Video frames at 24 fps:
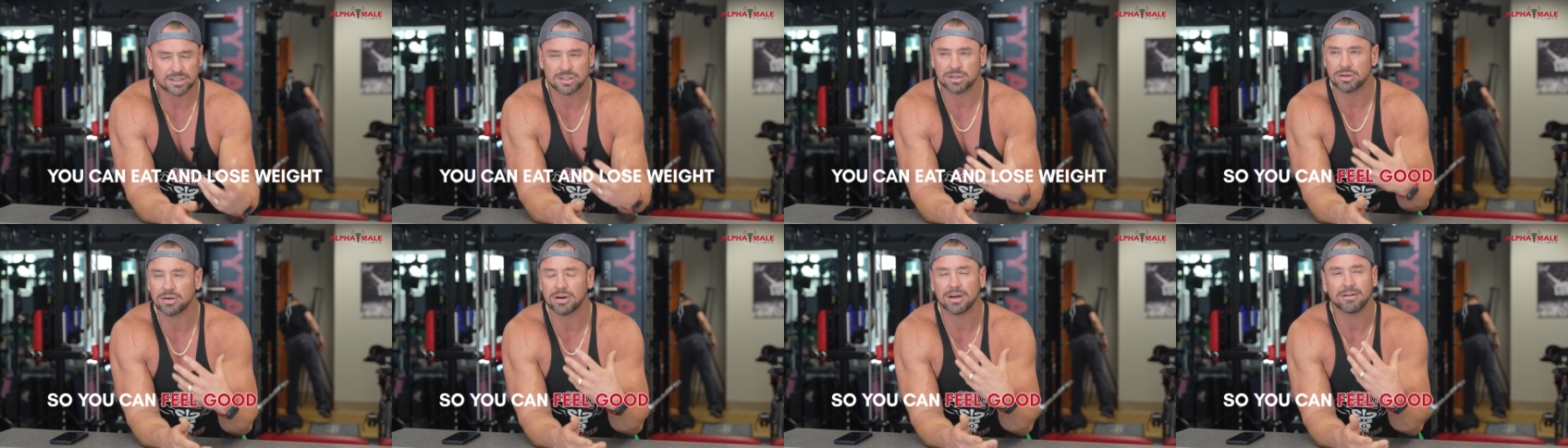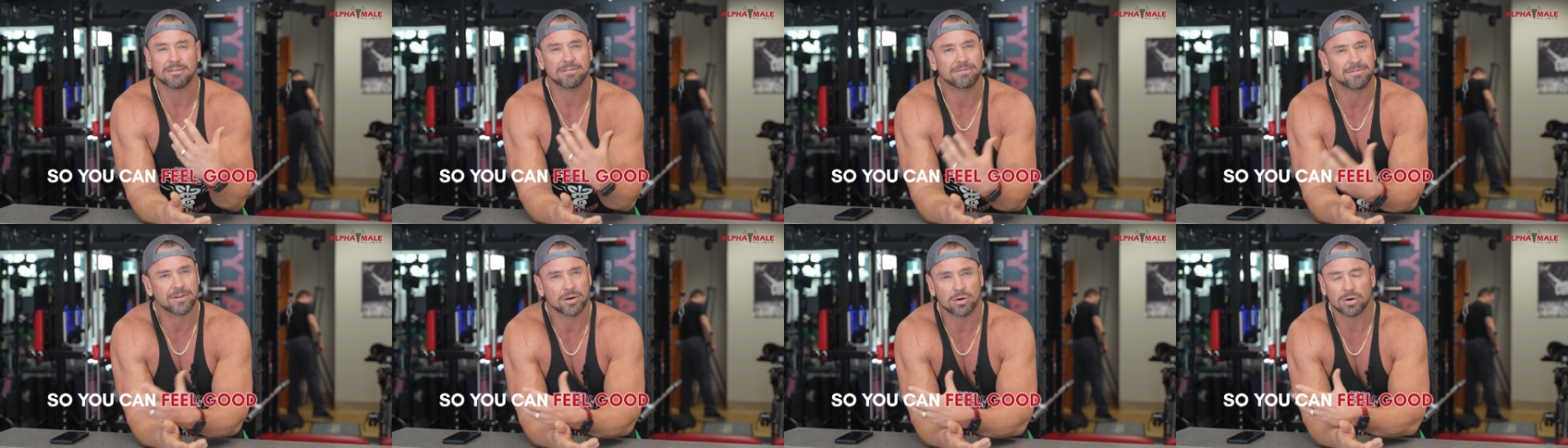so you can
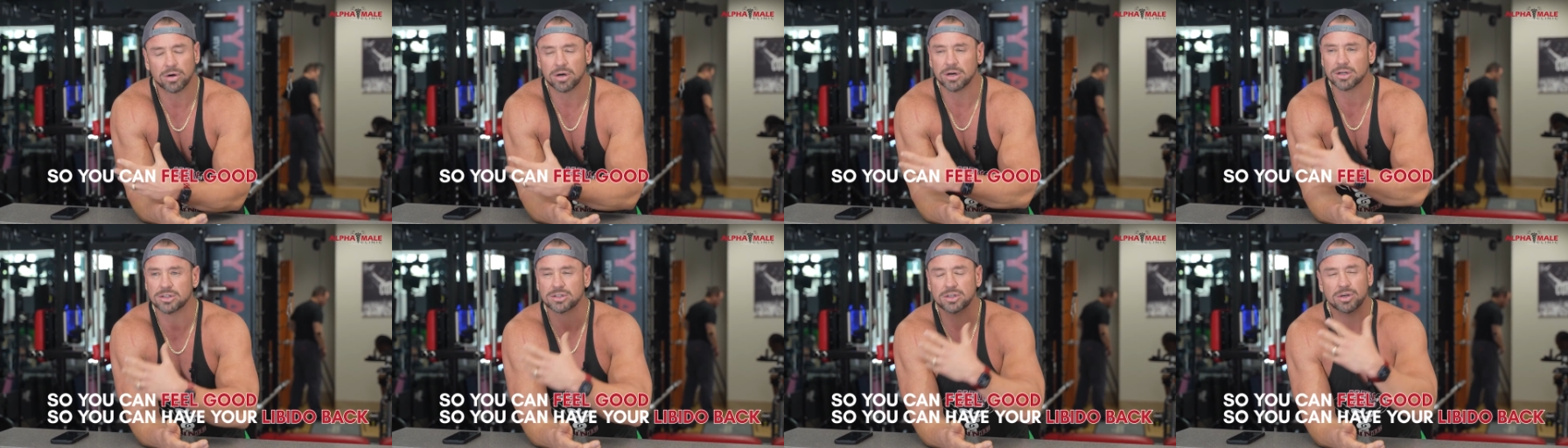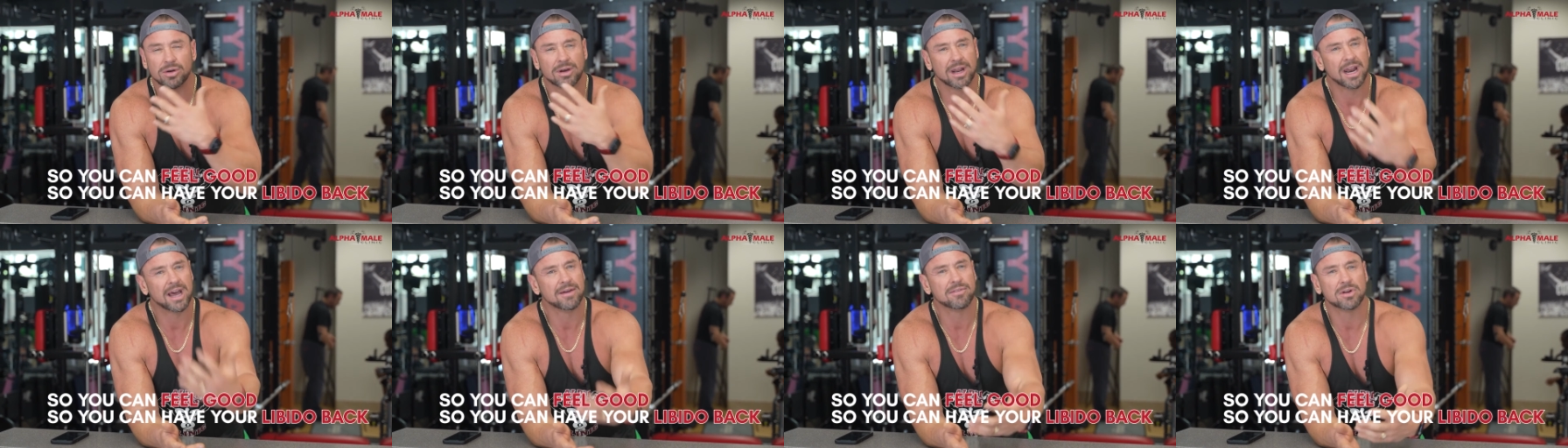feel good, so you
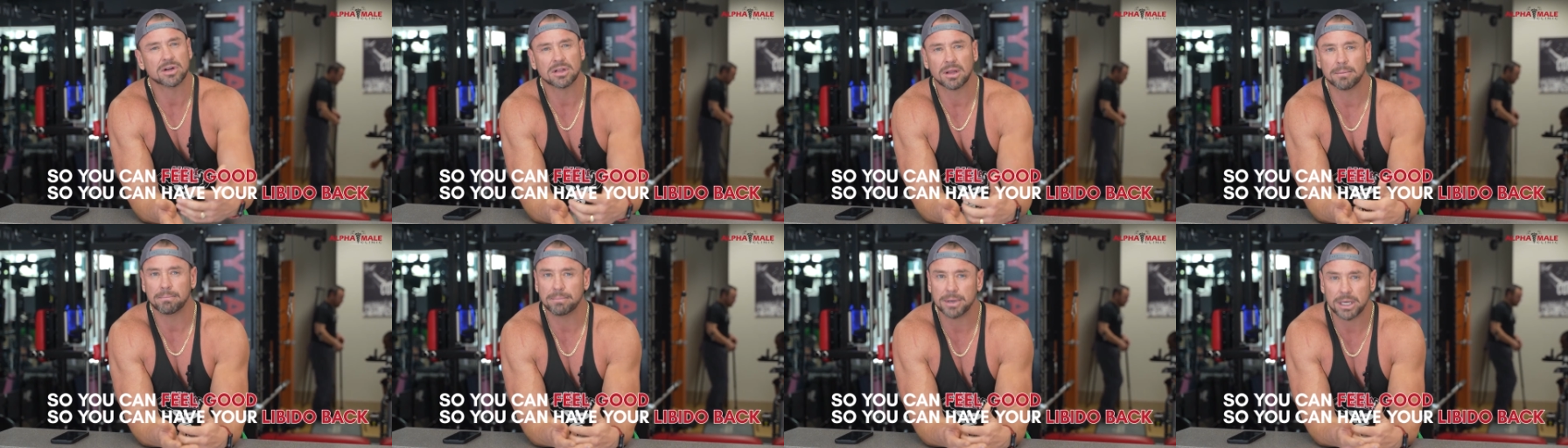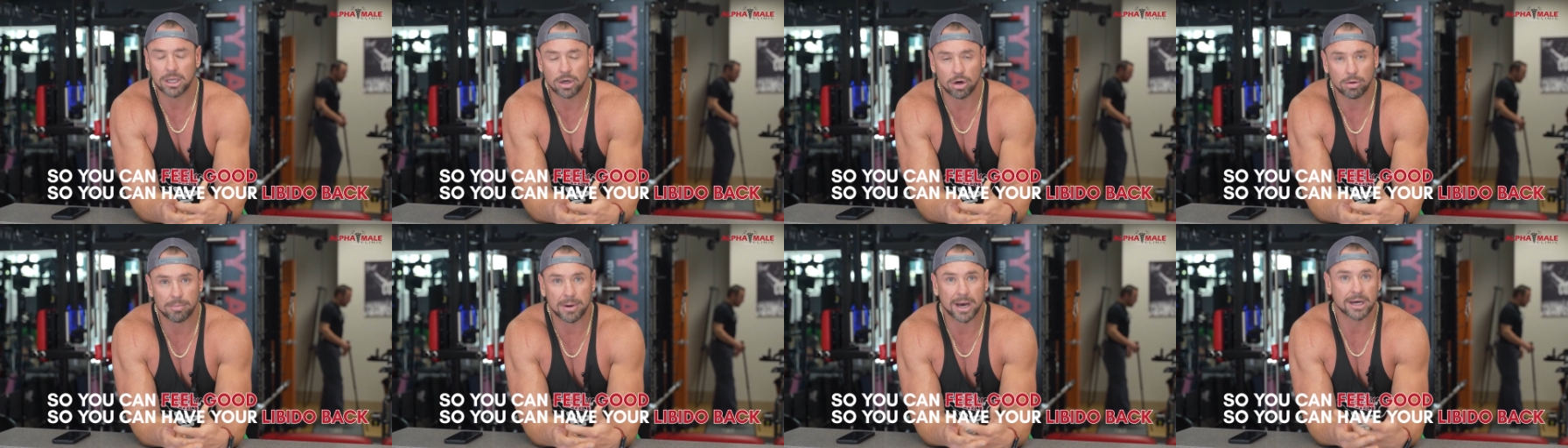can have your
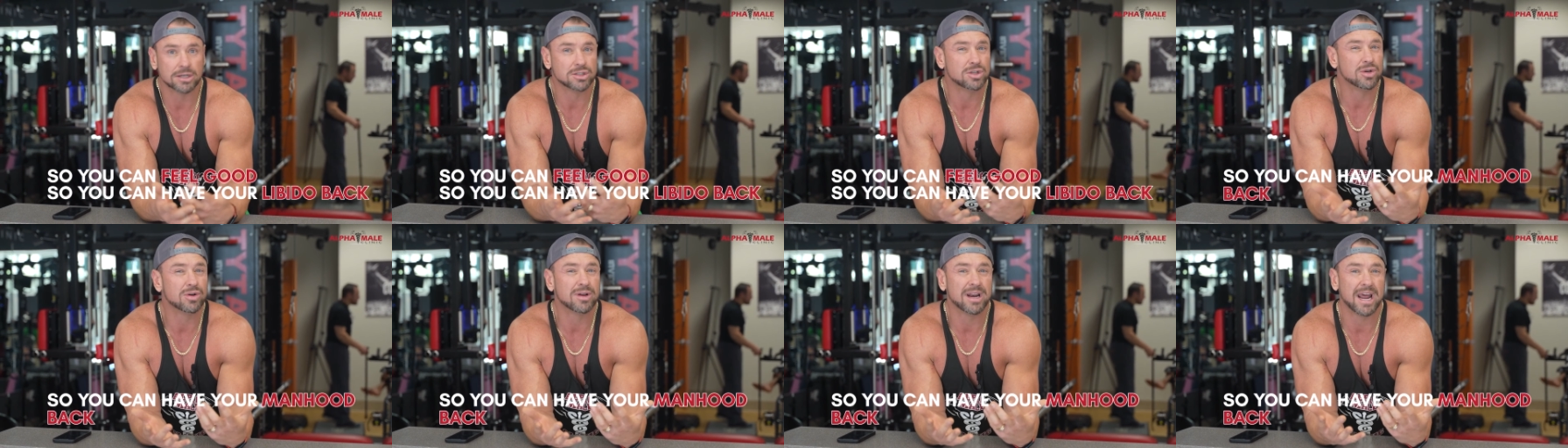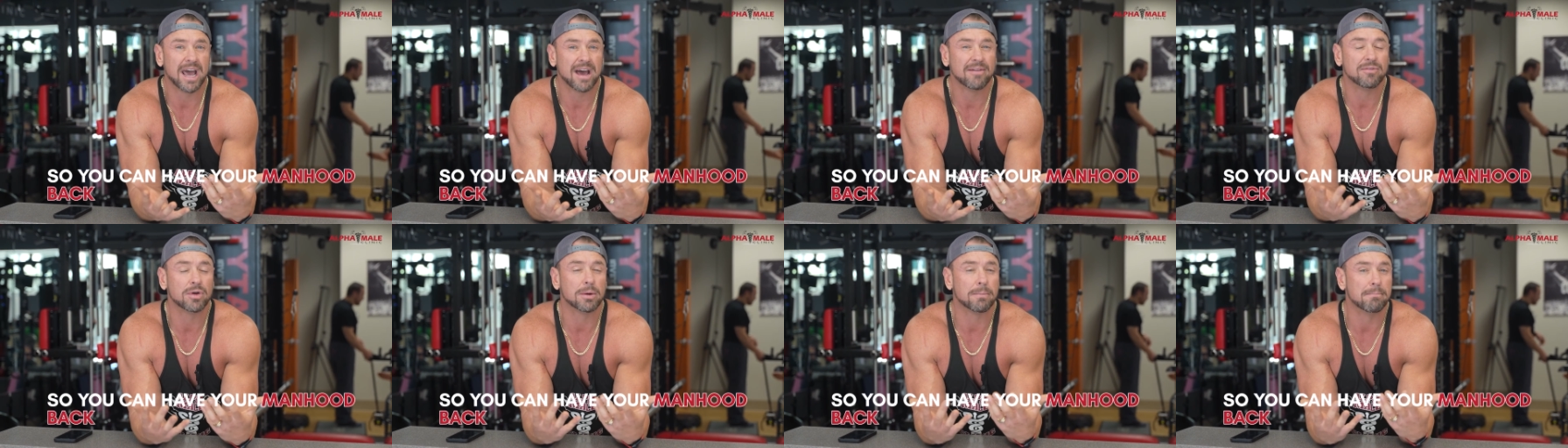libido back, so you can
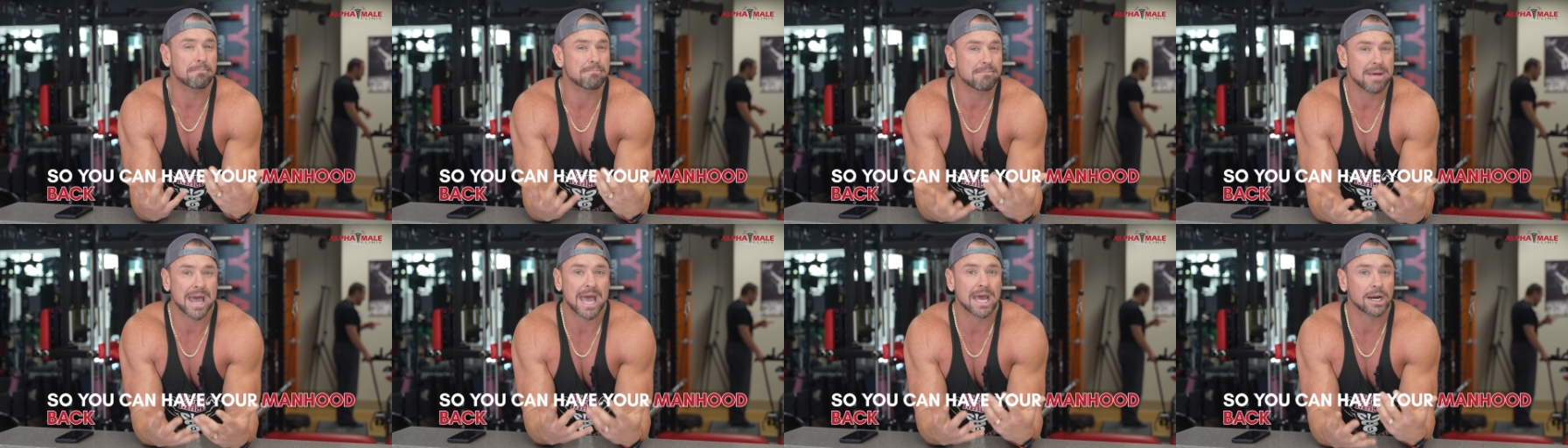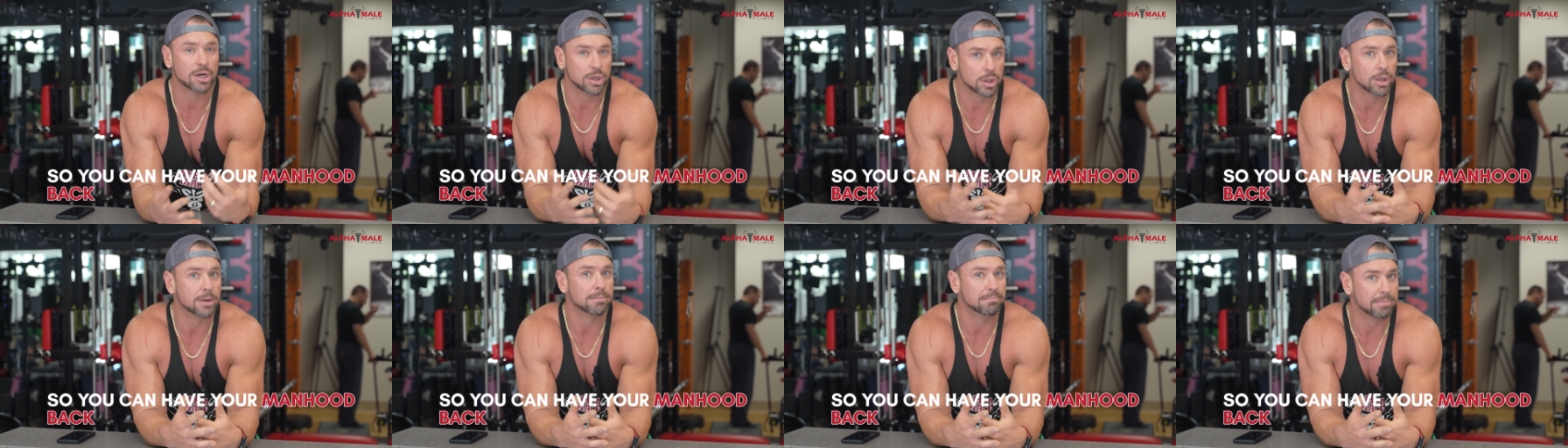have your
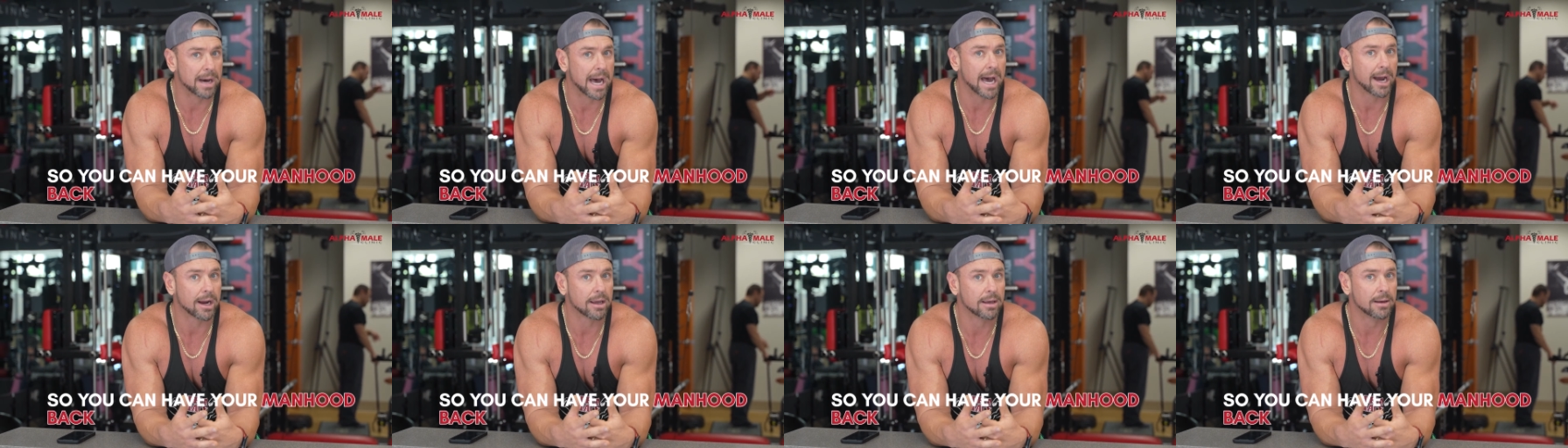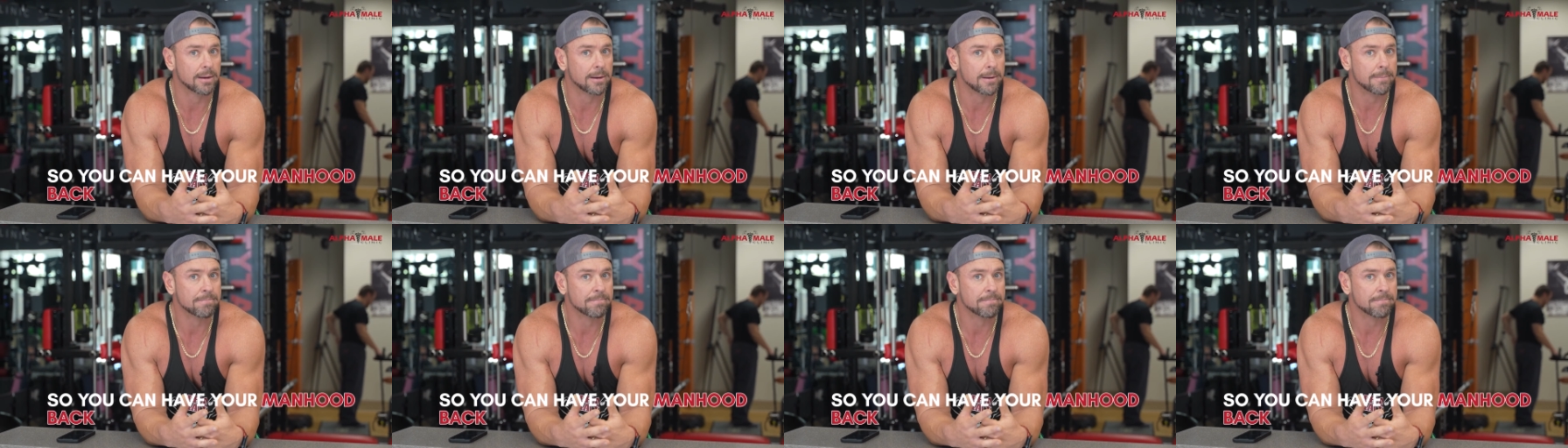manhood back.